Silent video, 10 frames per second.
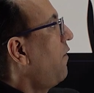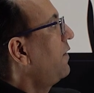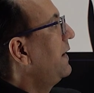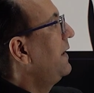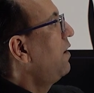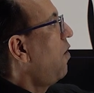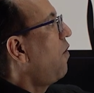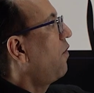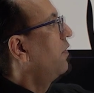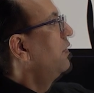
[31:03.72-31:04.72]
only
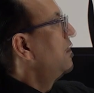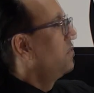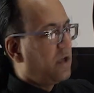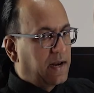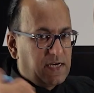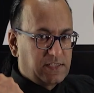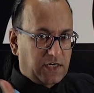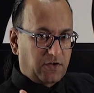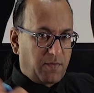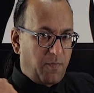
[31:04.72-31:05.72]
on the right side
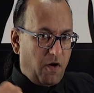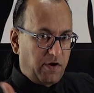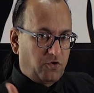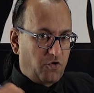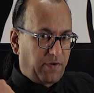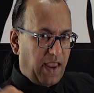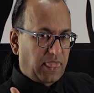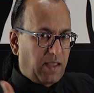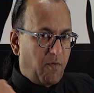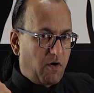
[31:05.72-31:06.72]
of the body to drain
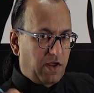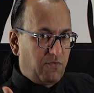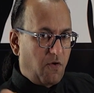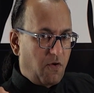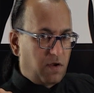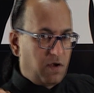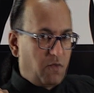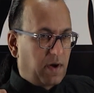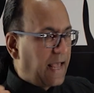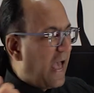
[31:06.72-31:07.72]
the body wall.
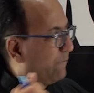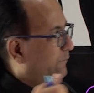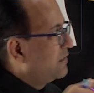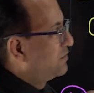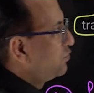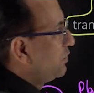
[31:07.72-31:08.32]
What happens to